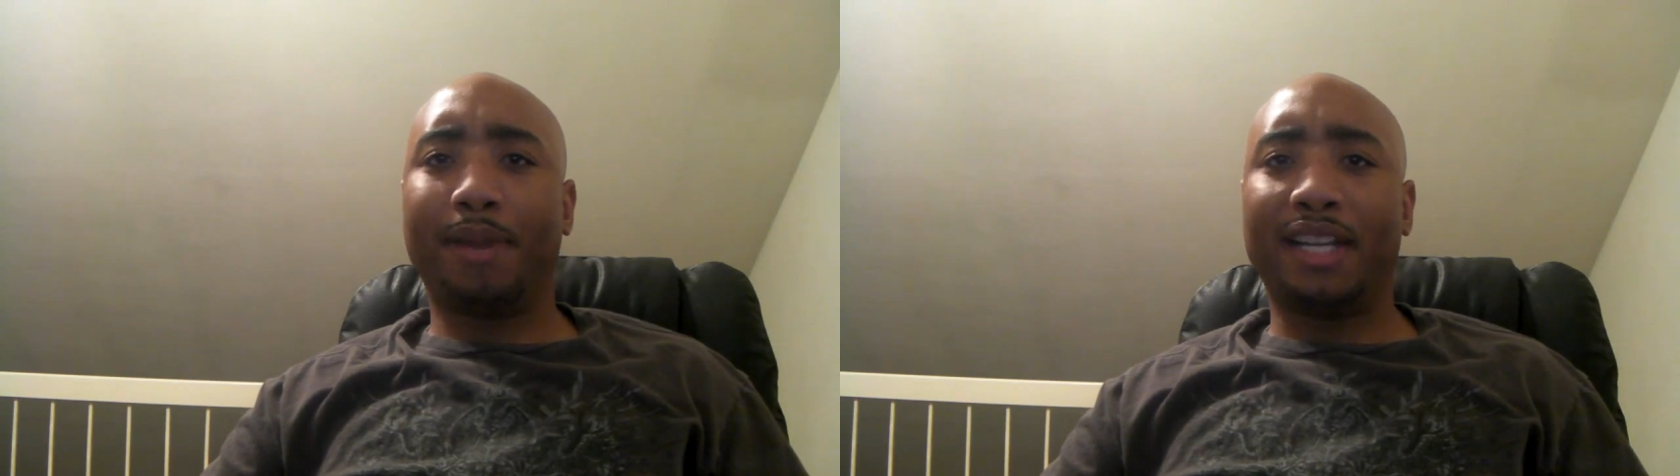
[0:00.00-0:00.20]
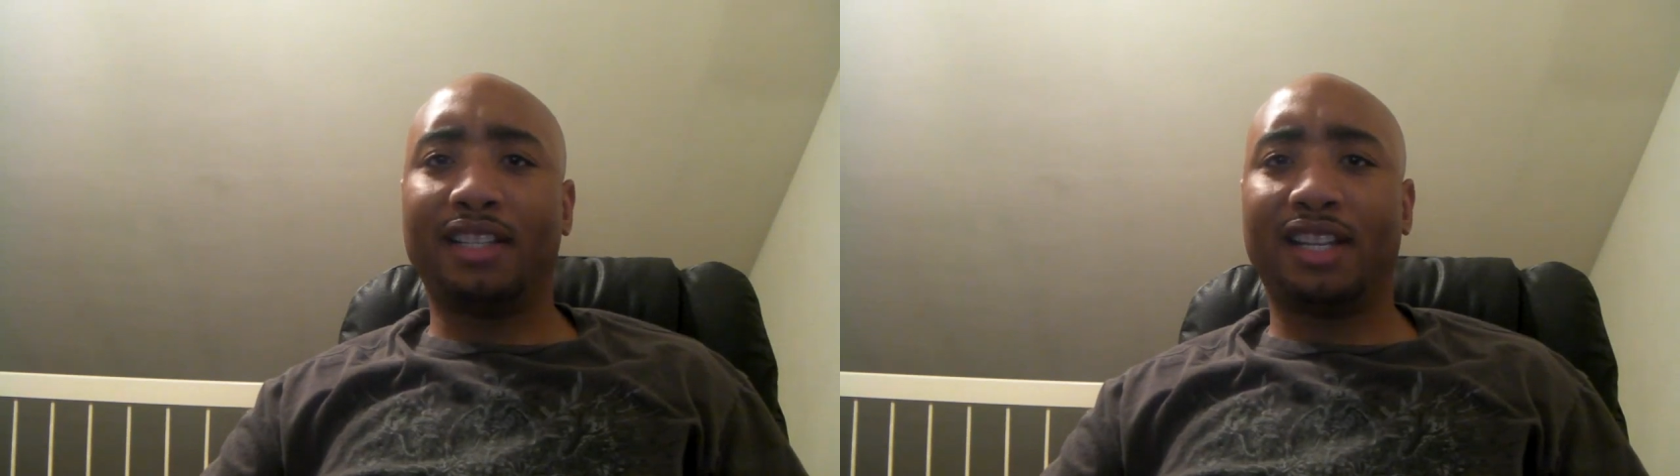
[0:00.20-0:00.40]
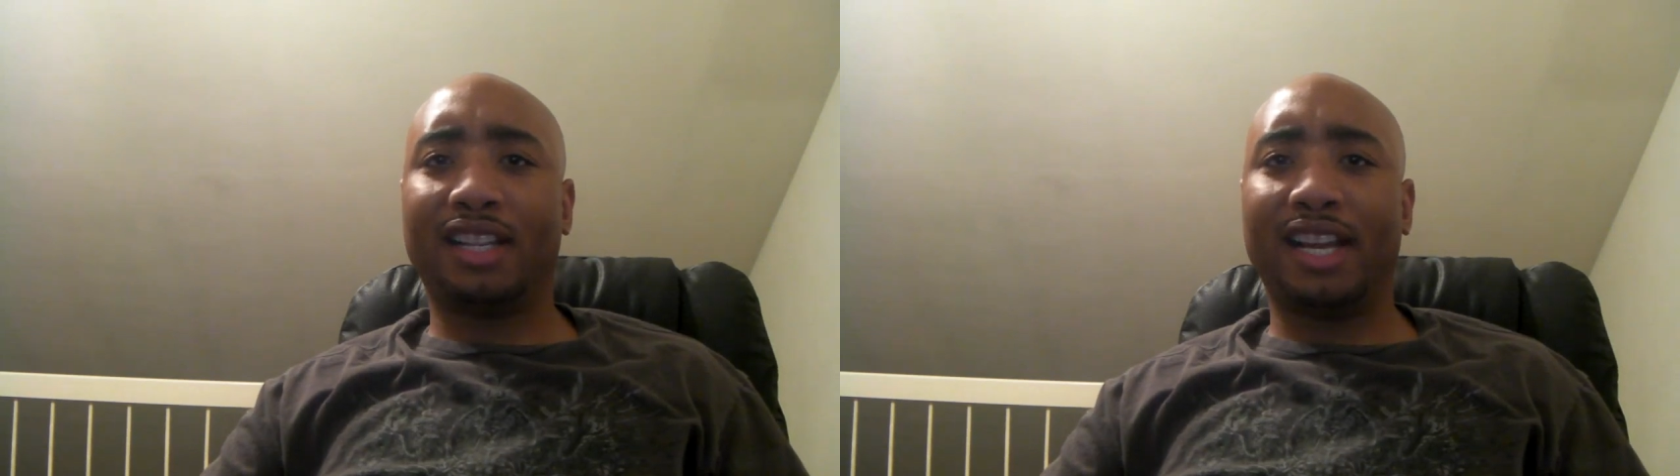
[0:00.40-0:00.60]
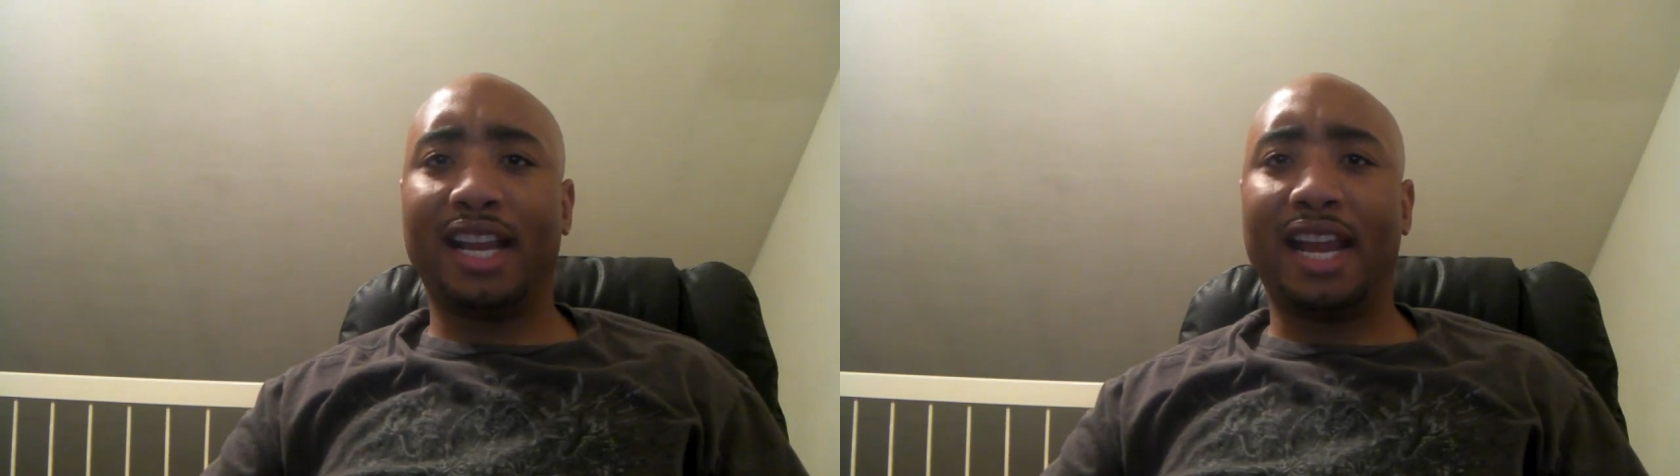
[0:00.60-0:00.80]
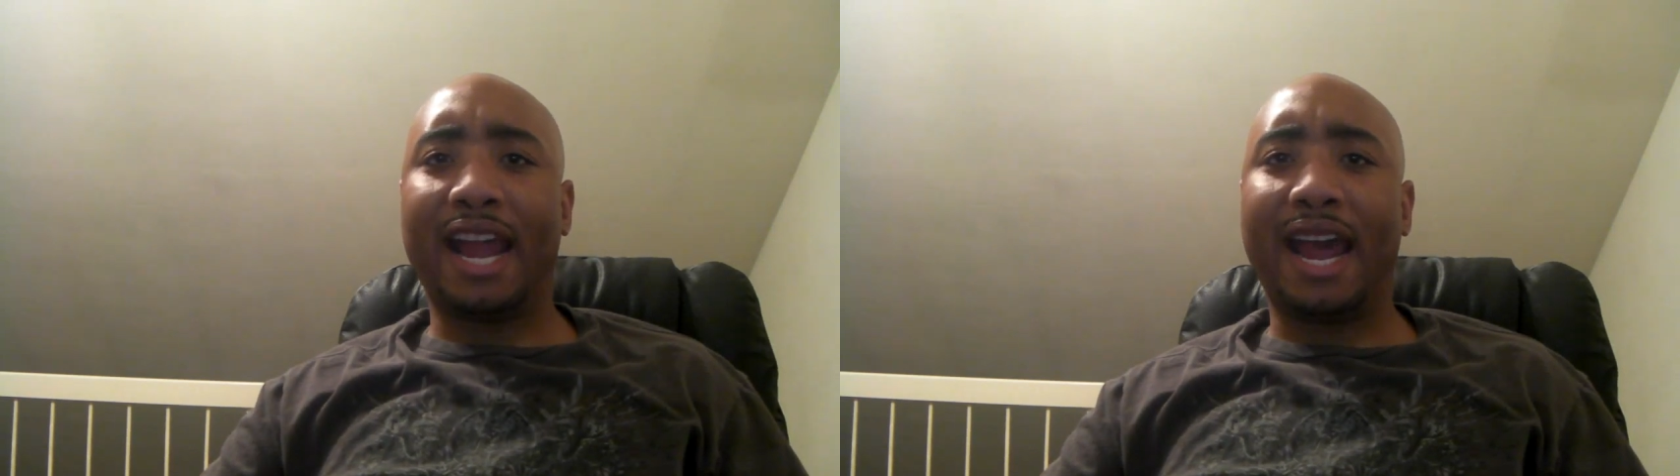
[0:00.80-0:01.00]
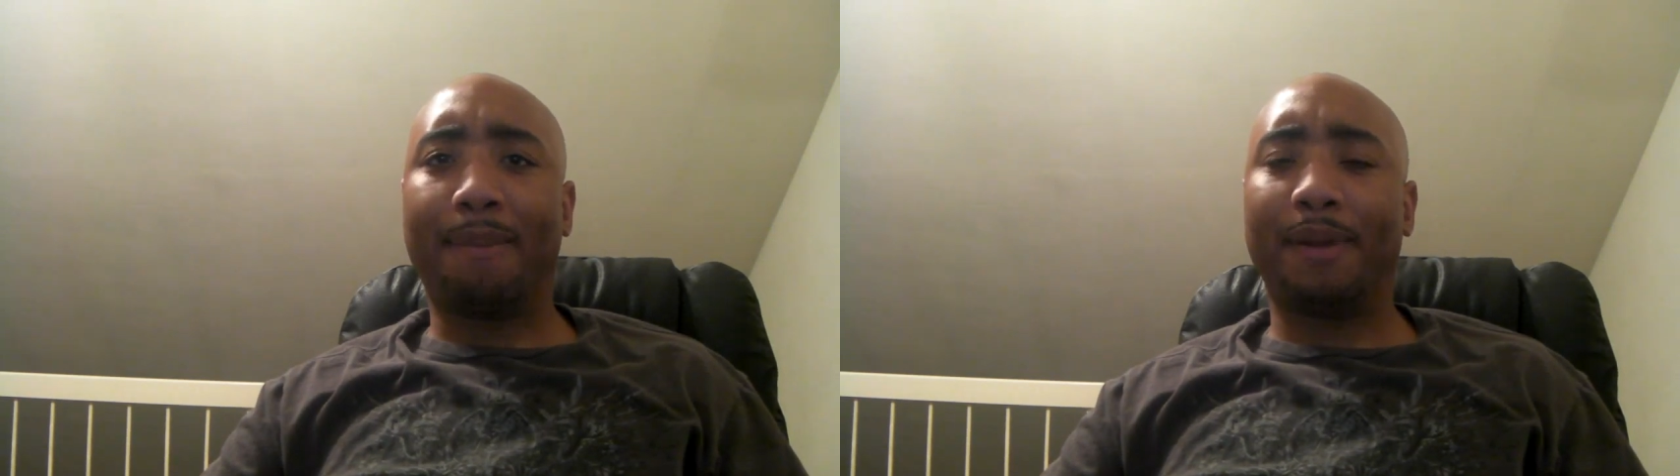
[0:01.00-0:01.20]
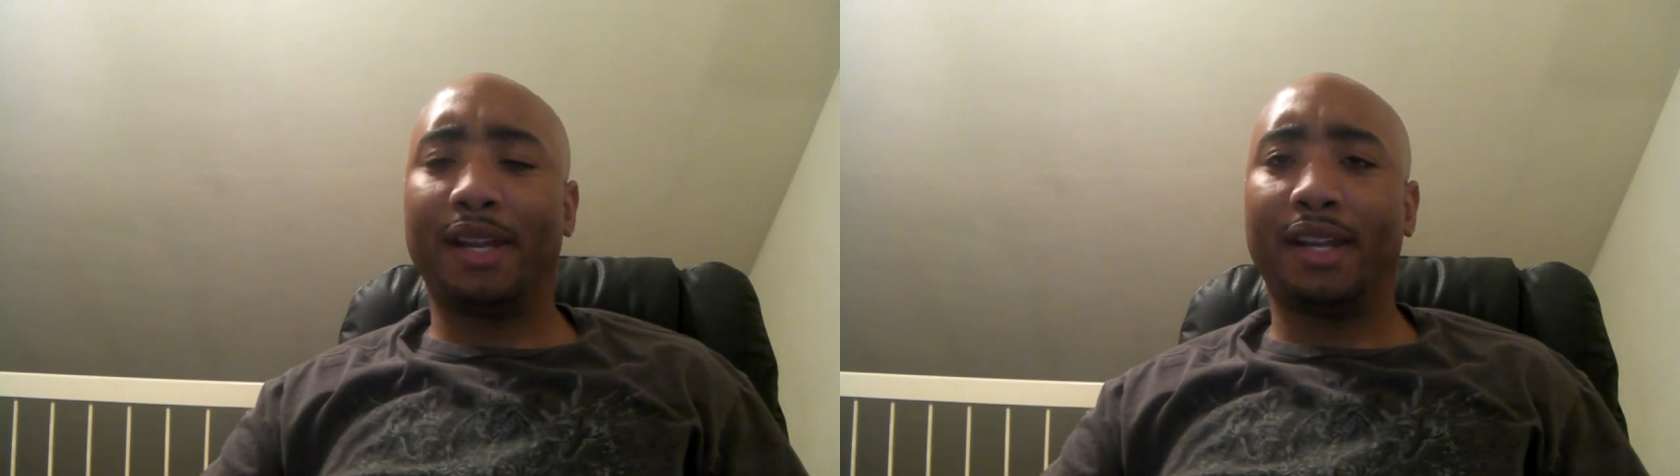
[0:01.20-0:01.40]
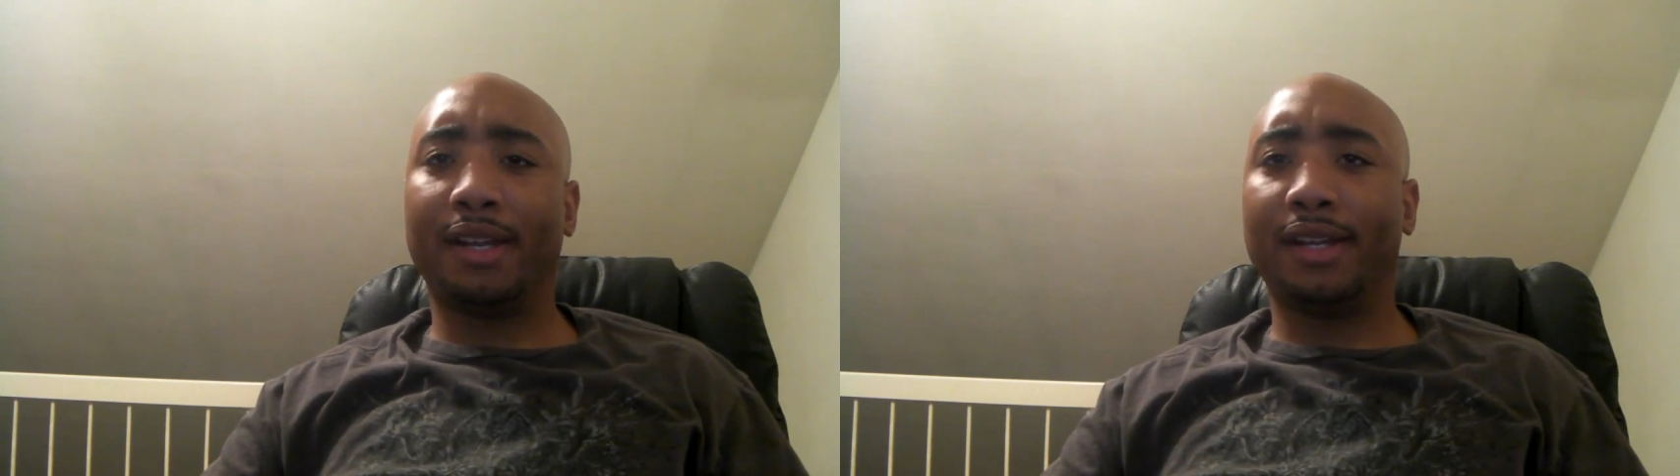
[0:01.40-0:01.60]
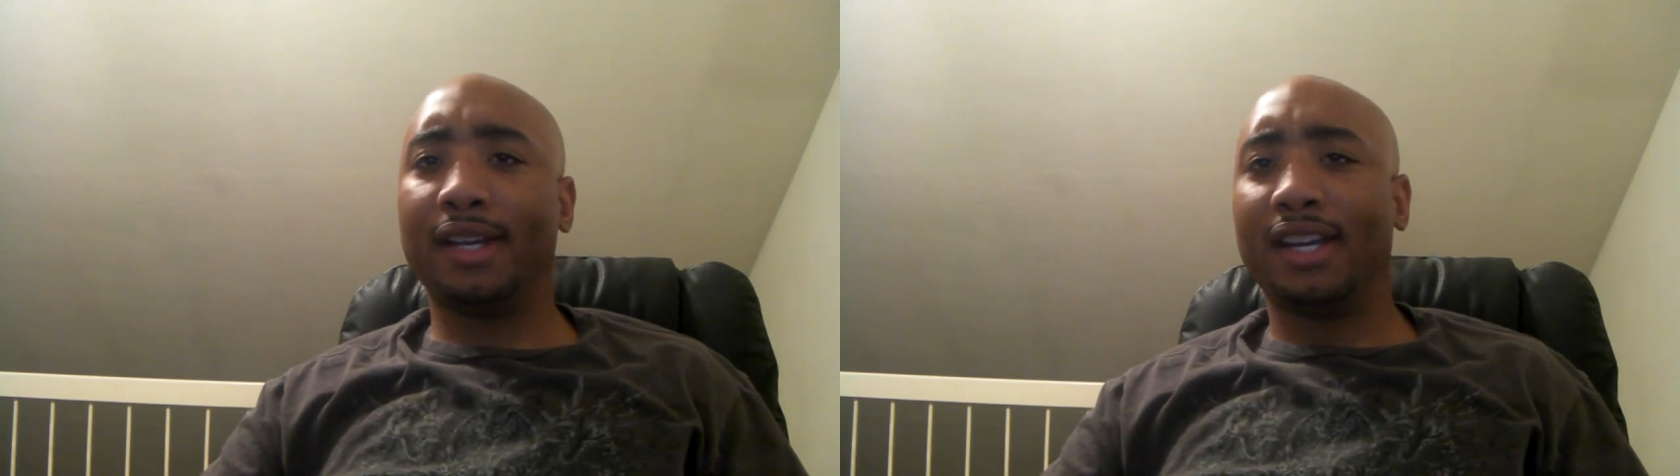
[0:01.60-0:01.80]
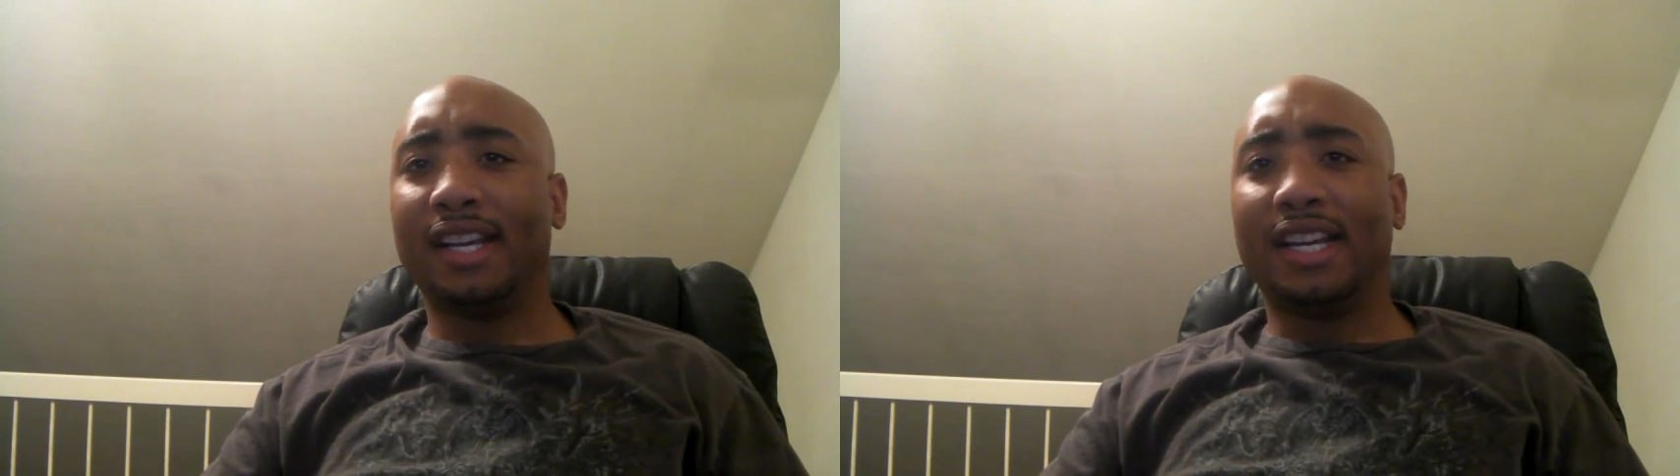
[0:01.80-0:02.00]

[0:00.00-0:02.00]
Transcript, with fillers: basically happened.